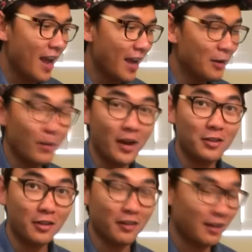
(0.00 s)
Anyways,
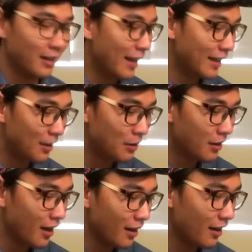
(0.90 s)
just let's get
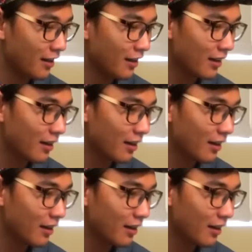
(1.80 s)
started.